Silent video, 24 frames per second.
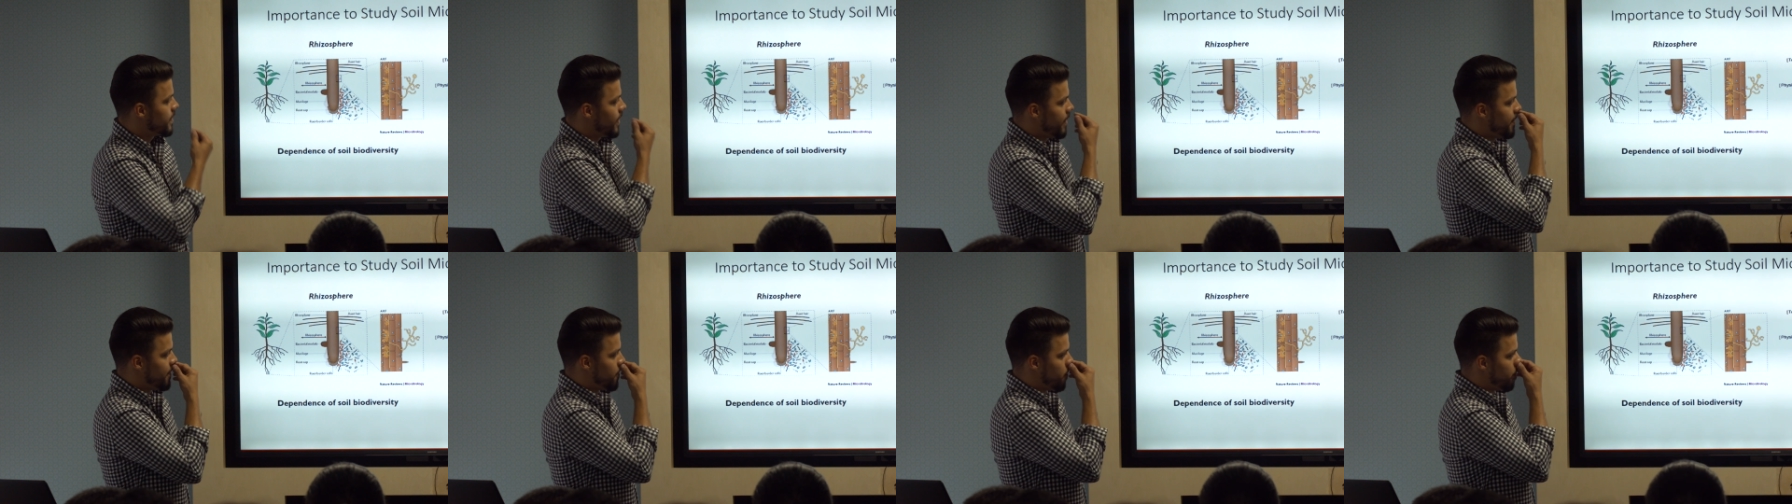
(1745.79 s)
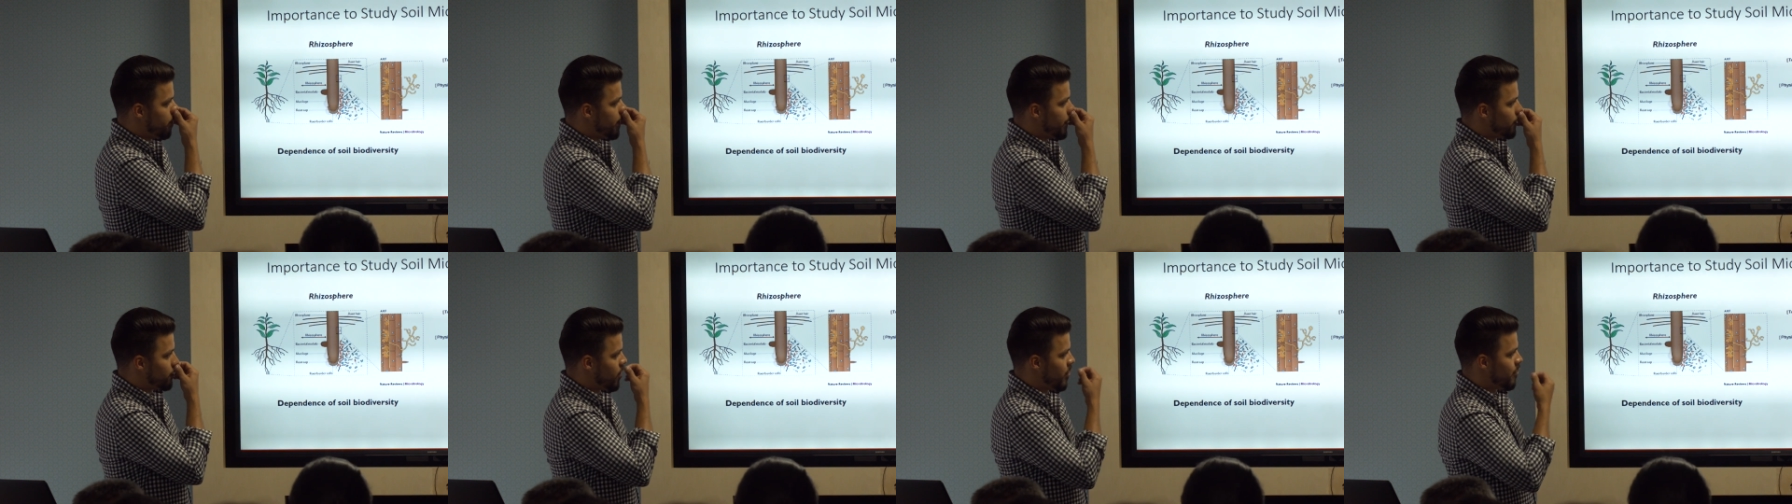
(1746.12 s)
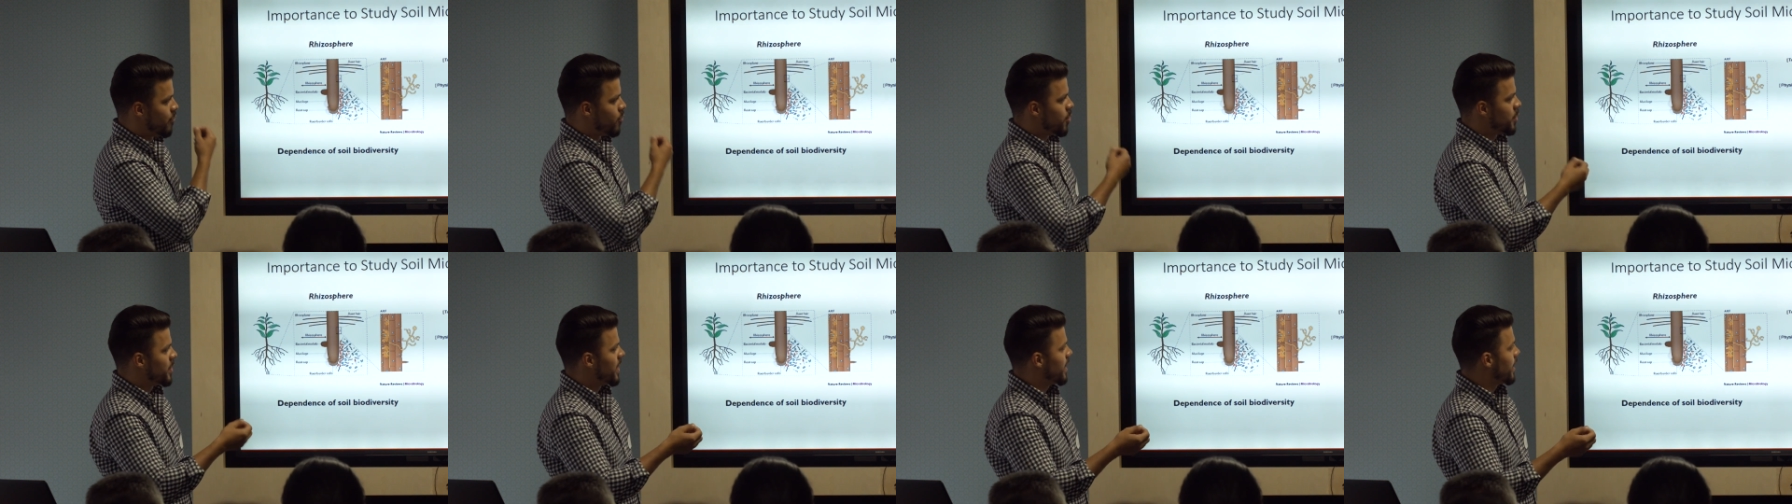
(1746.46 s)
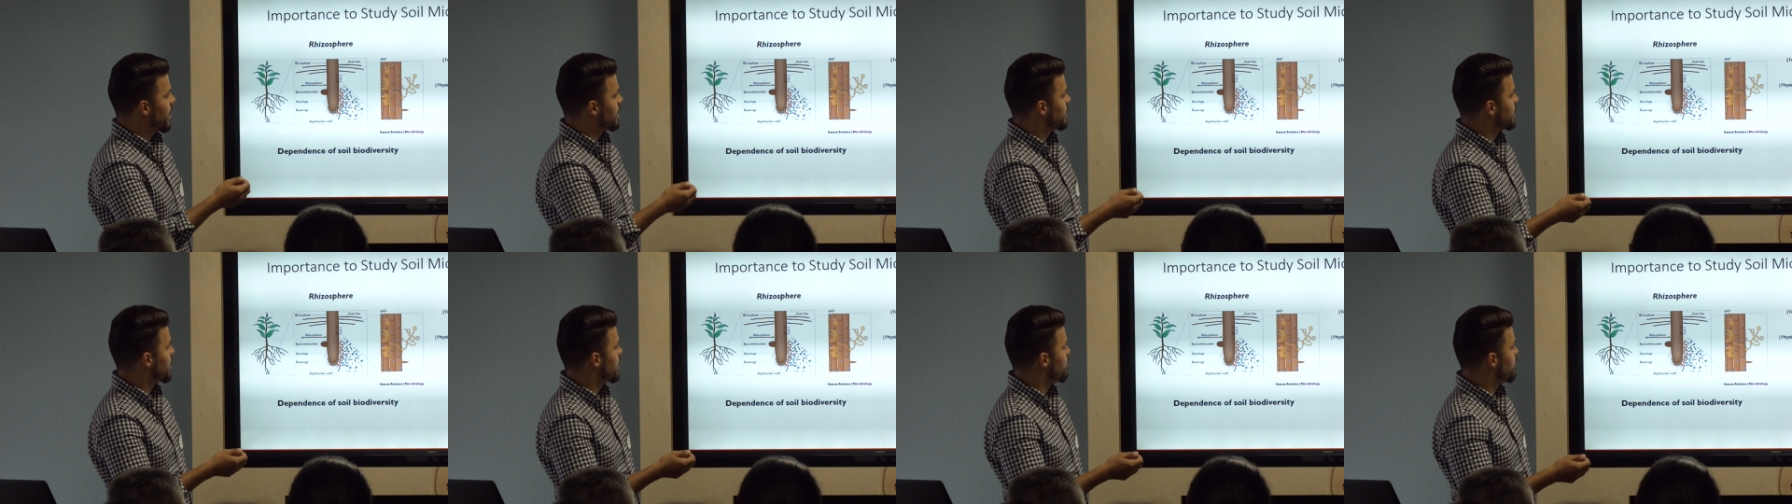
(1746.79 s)
a little bit of what I,
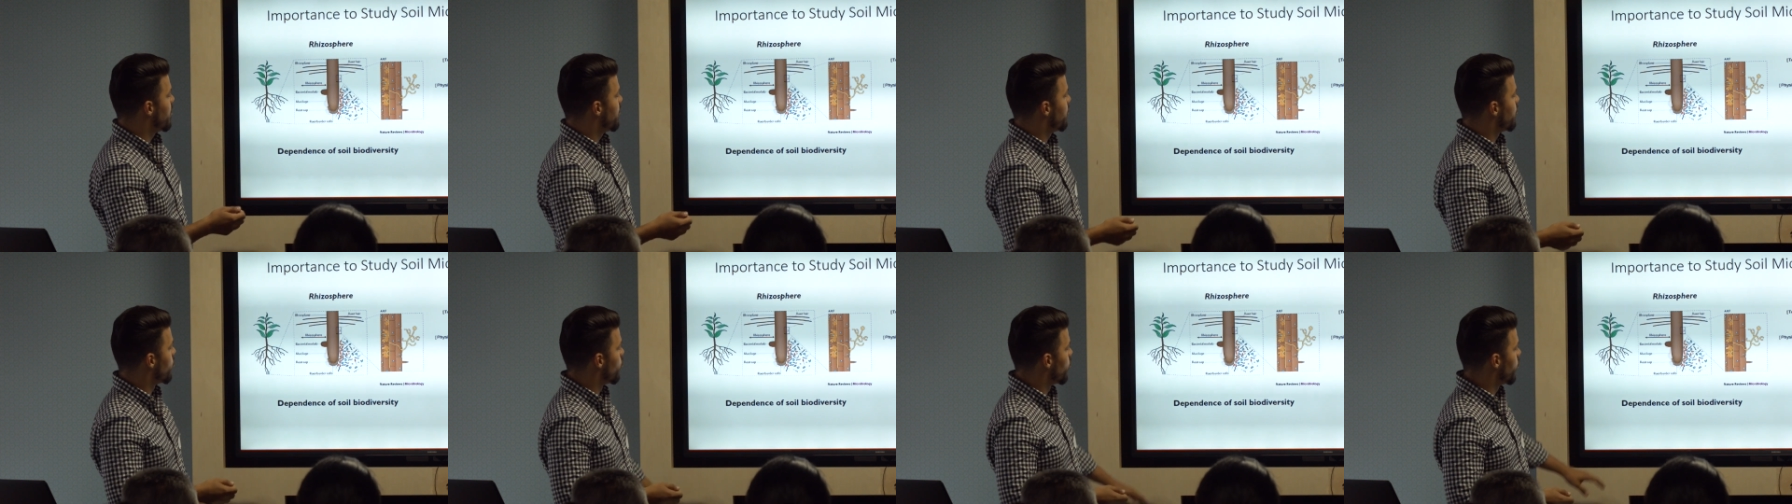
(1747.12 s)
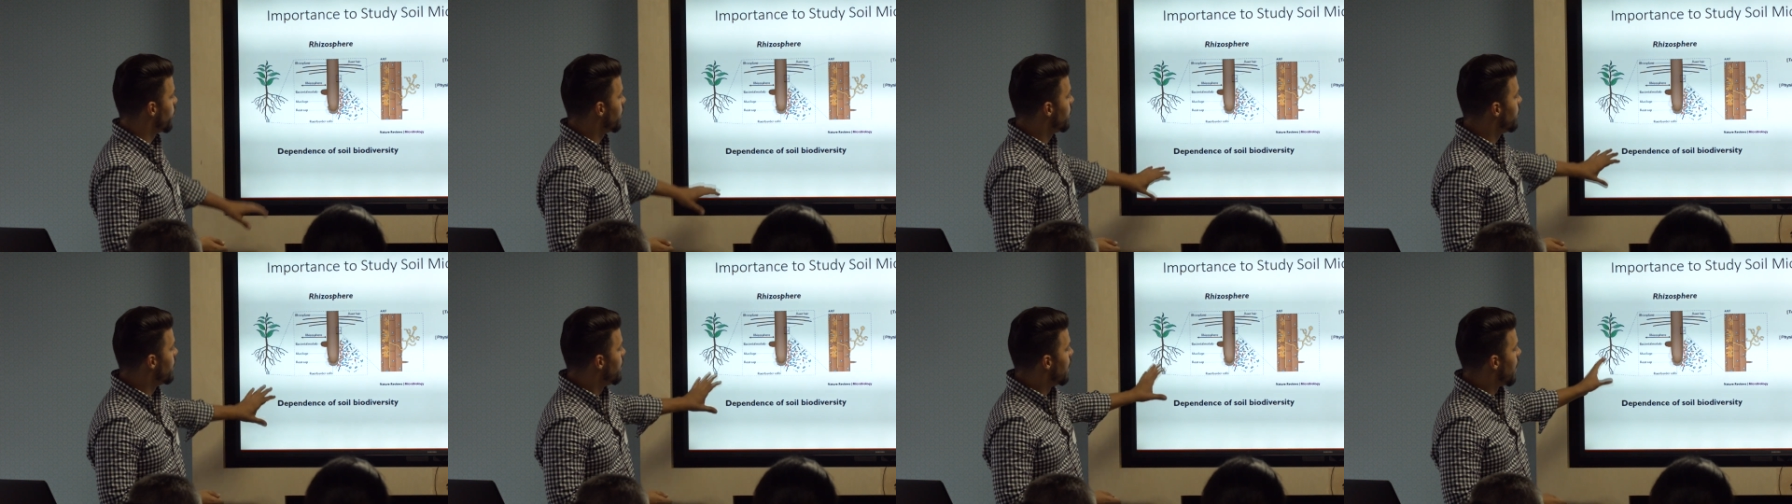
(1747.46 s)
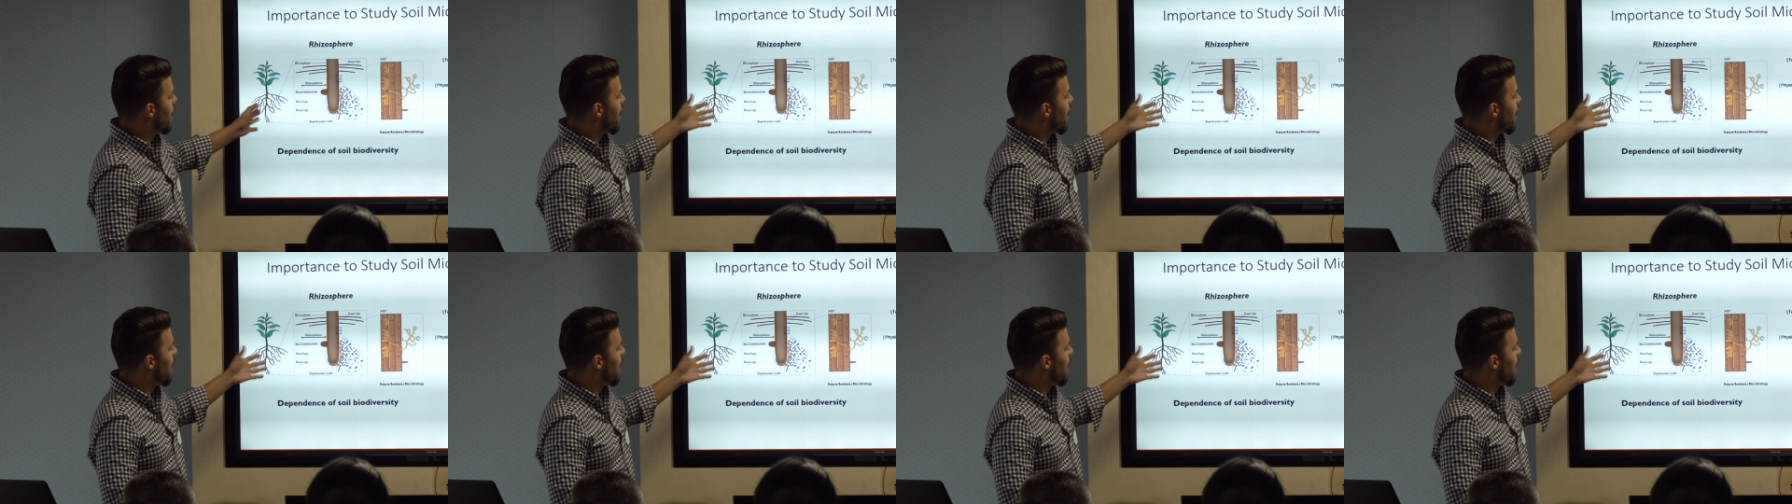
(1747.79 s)
I said before,